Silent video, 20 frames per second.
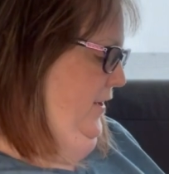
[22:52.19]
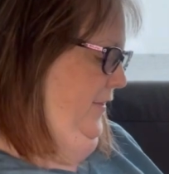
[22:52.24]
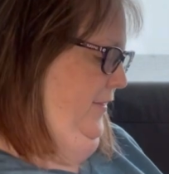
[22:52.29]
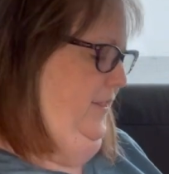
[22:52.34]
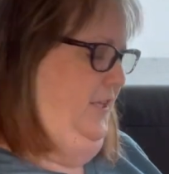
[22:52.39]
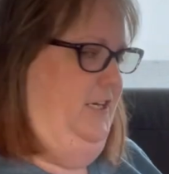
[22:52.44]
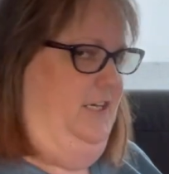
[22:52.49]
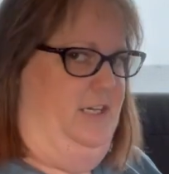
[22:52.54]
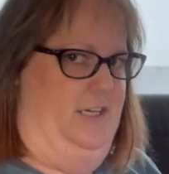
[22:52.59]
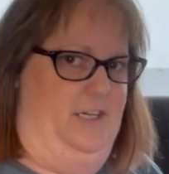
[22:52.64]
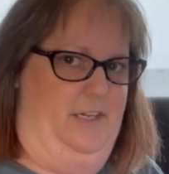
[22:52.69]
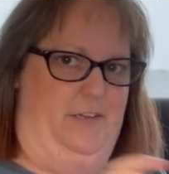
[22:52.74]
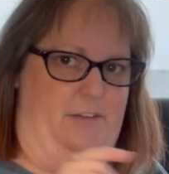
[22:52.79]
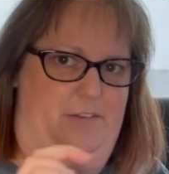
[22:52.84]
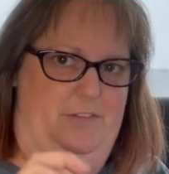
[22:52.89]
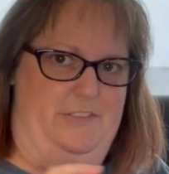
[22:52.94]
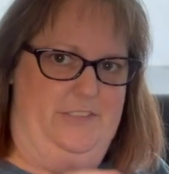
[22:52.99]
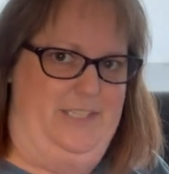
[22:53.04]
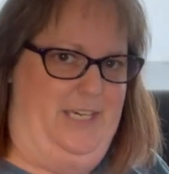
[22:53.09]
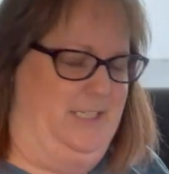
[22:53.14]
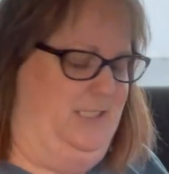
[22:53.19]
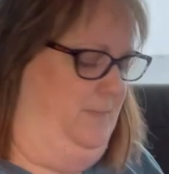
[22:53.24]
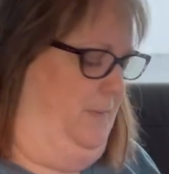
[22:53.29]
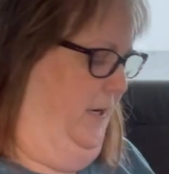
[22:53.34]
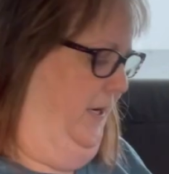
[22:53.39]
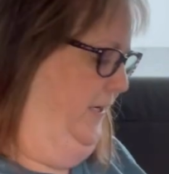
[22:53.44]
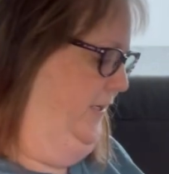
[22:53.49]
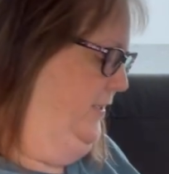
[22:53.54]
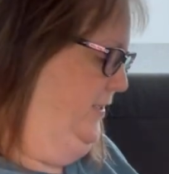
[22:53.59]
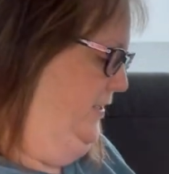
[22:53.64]
the
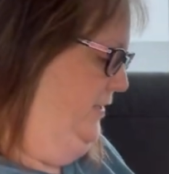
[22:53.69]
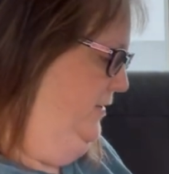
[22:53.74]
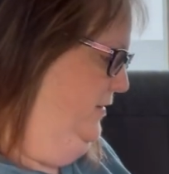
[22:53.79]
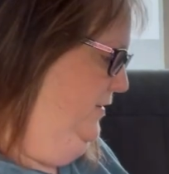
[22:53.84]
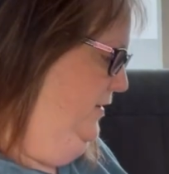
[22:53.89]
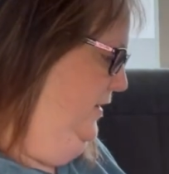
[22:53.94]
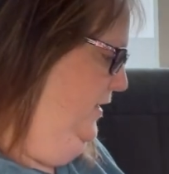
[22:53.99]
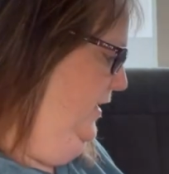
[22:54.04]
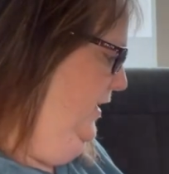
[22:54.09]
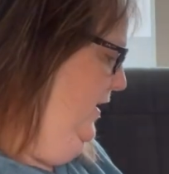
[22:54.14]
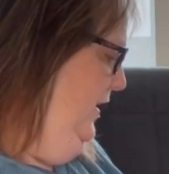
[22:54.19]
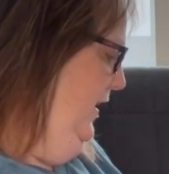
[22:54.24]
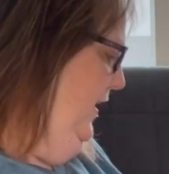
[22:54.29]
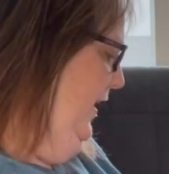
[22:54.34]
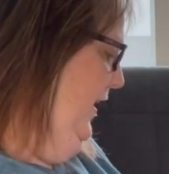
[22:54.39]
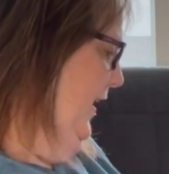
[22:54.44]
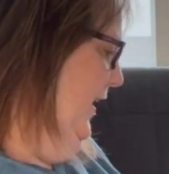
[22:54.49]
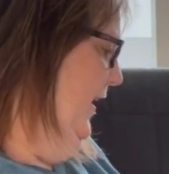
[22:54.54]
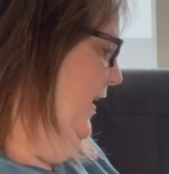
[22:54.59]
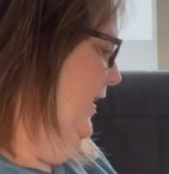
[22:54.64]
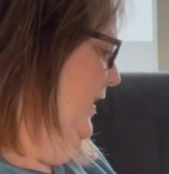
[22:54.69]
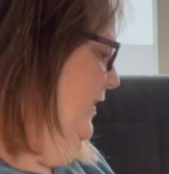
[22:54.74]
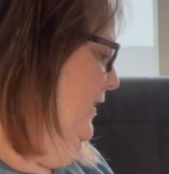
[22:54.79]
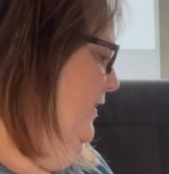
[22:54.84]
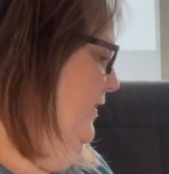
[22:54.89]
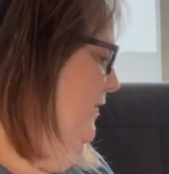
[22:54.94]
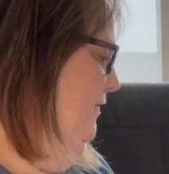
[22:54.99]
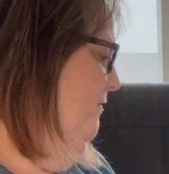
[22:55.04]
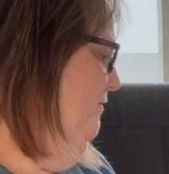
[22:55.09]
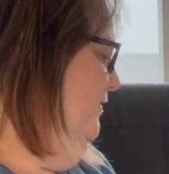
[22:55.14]
suspects
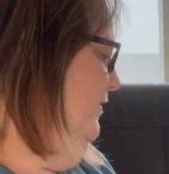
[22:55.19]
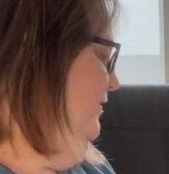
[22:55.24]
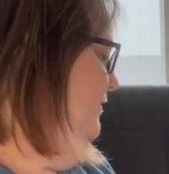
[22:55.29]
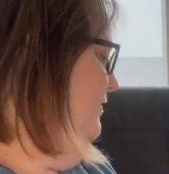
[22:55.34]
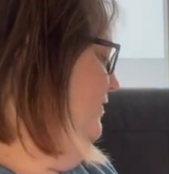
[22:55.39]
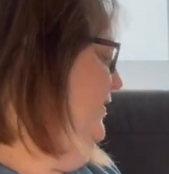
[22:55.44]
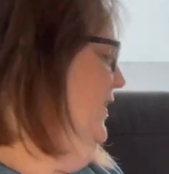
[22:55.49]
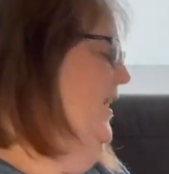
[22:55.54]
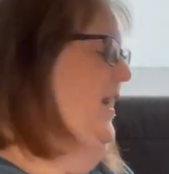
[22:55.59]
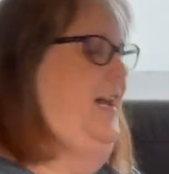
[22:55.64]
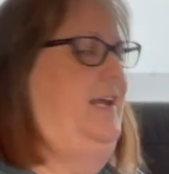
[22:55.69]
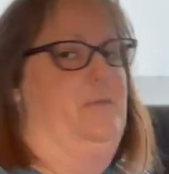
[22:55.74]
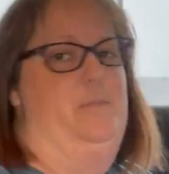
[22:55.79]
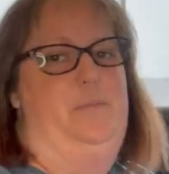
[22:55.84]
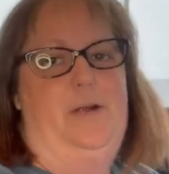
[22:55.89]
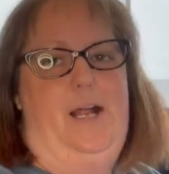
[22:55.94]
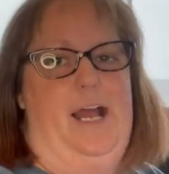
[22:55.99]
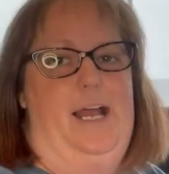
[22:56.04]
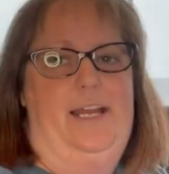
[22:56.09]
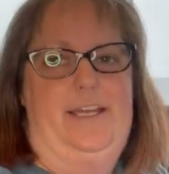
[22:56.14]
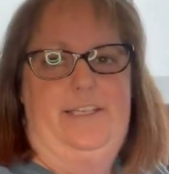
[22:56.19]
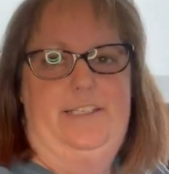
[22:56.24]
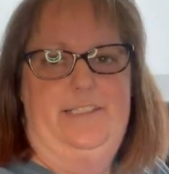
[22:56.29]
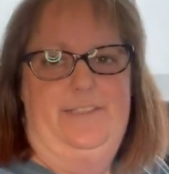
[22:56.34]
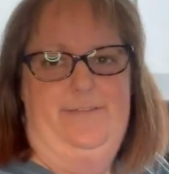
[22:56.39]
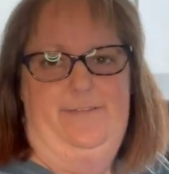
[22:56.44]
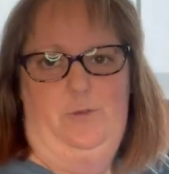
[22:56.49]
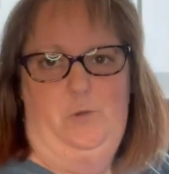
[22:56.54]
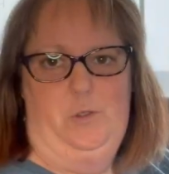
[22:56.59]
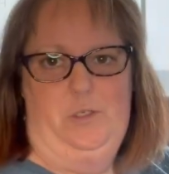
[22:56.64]
and they had a prize
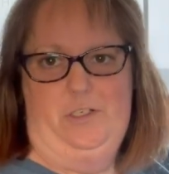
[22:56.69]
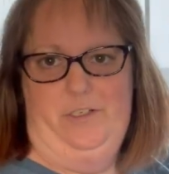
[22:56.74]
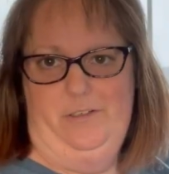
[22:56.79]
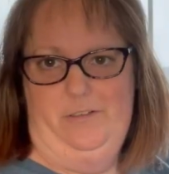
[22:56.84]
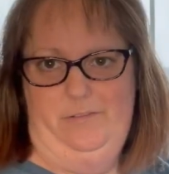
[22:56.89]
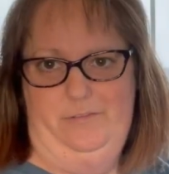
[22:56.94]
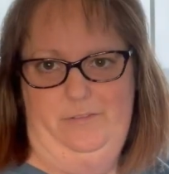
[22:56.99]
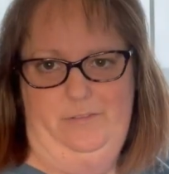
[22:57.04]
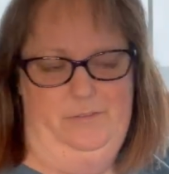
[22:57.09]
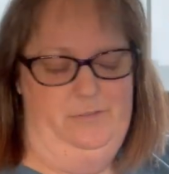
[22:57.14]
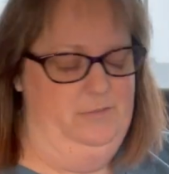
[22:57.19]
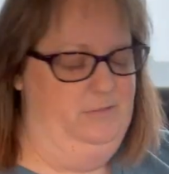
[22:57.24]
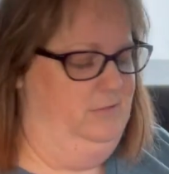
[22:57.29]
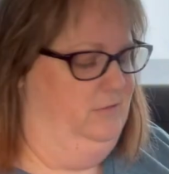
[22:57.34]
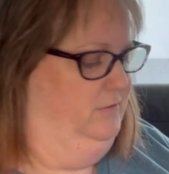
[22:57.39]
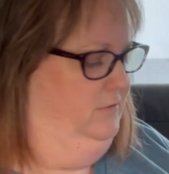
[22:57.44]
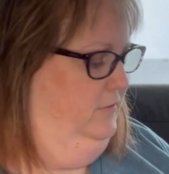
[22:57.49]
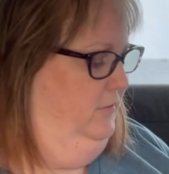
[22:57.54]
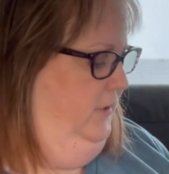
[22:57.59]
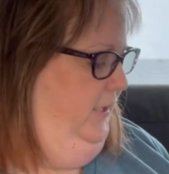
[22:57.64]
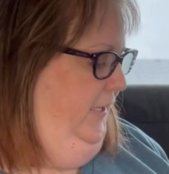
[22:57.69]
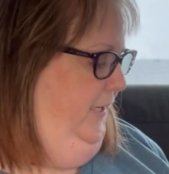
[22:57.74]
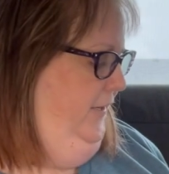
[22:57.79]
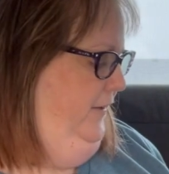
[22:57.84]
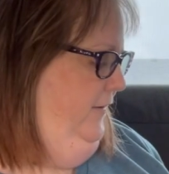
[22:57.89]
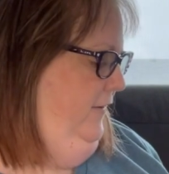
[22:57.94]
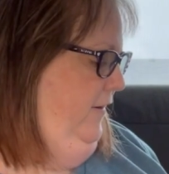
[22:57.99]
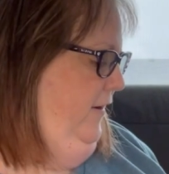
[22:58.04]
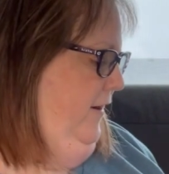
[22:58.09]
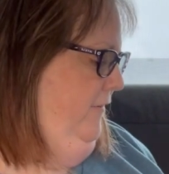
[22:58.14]
for like
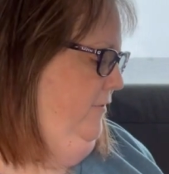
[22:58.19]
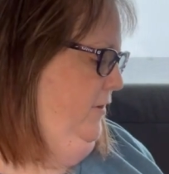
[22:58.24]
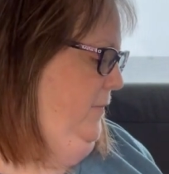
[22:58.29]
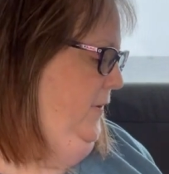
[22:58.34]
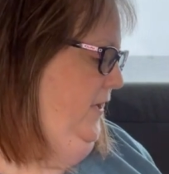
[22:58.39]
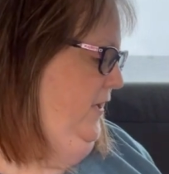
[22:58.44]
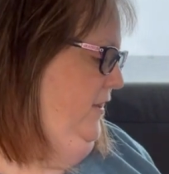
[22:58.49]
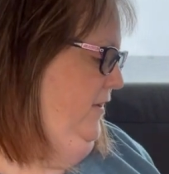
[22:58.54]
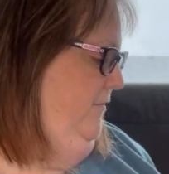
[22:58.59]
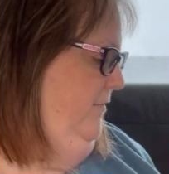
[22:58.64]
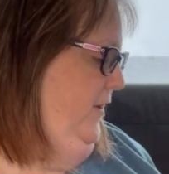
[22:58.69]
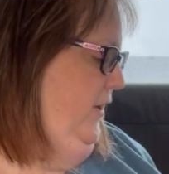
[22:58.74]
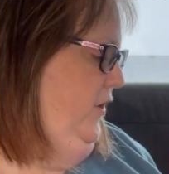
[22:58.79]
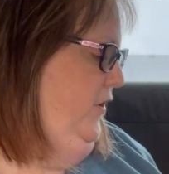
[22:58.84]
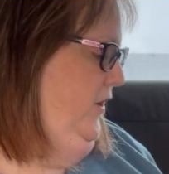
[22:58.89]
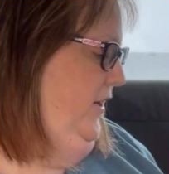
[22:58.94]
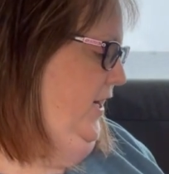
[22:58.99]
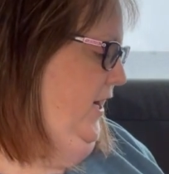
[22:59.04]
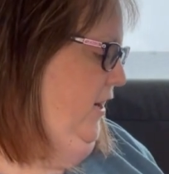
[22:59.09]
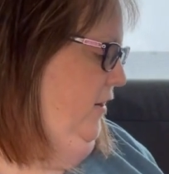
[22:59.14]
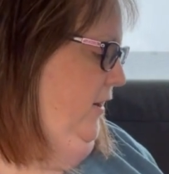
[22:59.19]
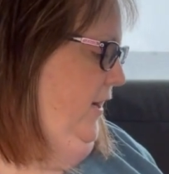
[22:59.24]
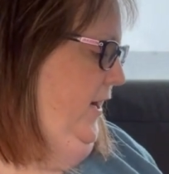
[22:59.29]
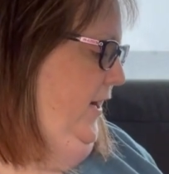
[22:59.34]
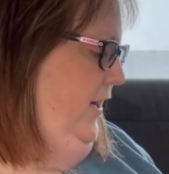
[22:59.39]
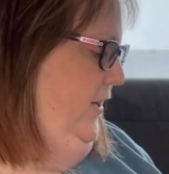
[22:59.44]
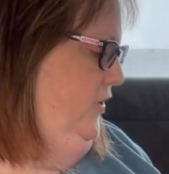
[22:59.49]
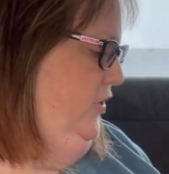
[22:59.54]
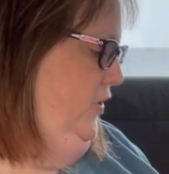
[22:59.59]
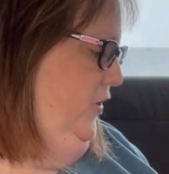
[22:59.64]
everybody that figured it out got
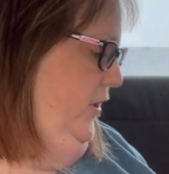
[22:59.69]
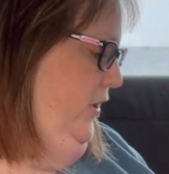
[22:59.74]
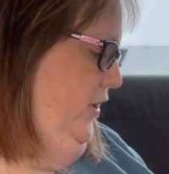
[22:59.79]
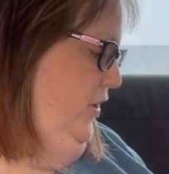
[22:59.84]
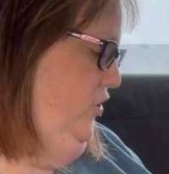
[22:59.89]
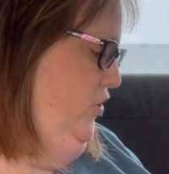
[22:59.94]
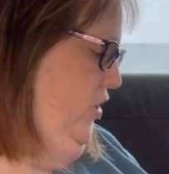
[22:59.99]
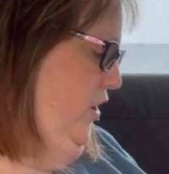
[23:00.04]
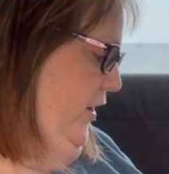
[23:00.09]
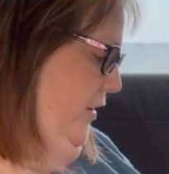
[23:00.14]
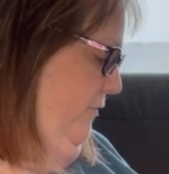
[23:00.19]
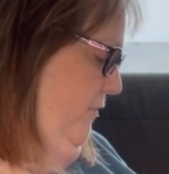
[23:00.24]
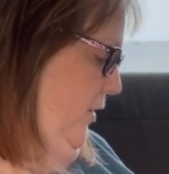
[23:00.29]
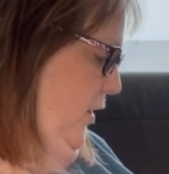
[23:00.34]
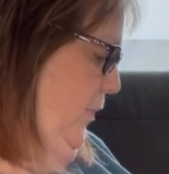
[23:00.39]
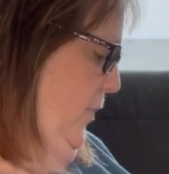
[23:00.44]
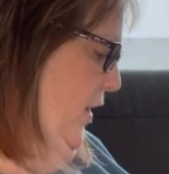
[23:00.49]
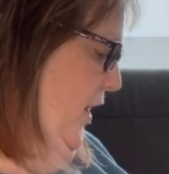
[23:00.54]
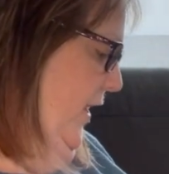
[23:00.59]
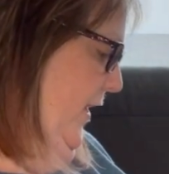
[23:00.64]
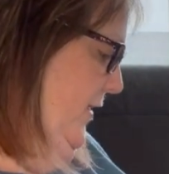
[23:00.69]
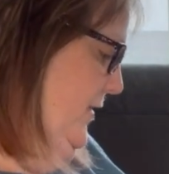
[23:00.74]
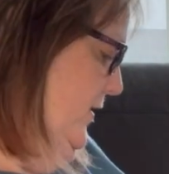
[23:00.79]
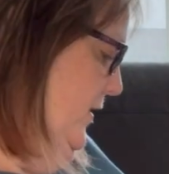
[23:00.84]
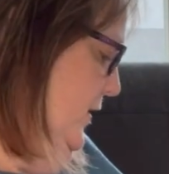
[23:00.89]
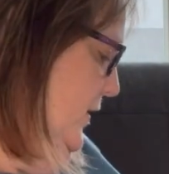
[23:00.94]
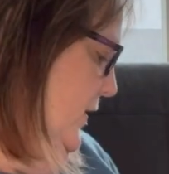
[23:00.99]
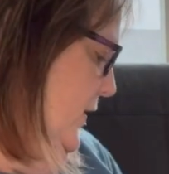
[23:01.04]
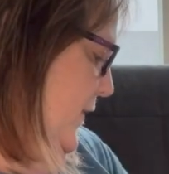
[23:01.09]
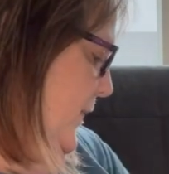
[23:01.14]
entered in a drawing for a prize
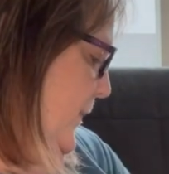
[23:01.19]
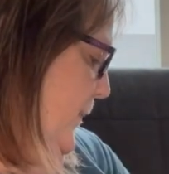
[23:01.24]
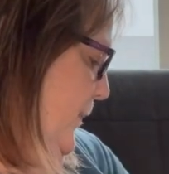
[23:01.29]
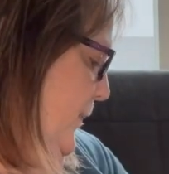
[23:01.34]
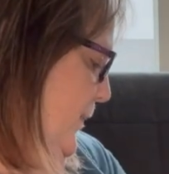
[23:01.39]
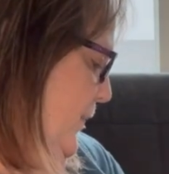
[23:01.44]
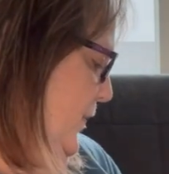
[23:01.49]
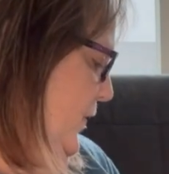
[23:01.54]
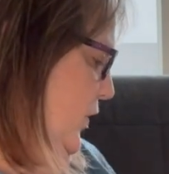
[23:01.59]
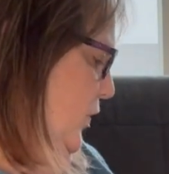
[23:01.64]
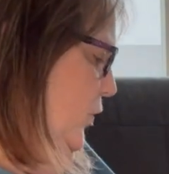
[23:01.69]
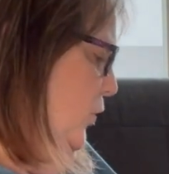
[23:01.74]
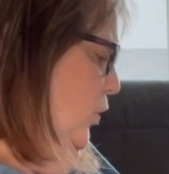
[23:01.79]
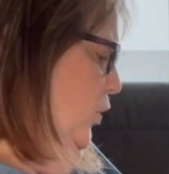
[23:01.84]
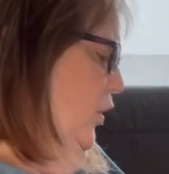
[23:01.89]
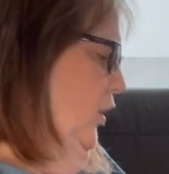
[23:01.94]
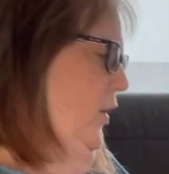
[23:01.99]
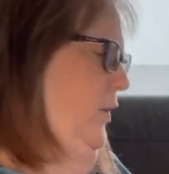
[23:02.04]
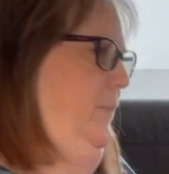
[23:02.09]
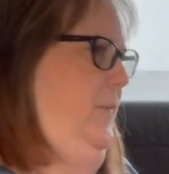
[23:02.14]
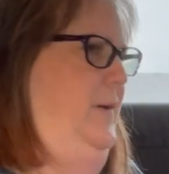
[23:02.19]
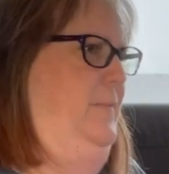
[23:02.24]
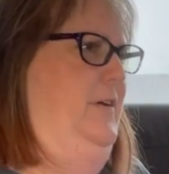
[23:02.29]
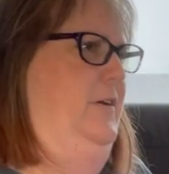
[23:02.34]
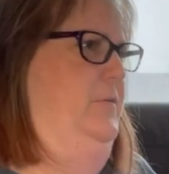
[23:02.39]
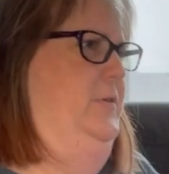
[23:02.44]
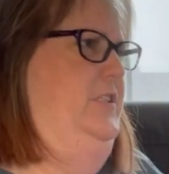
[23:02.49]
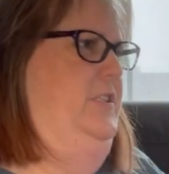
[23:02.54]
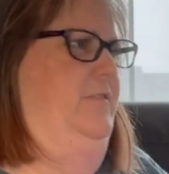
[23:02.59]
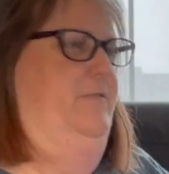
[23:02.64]
or maybe it was the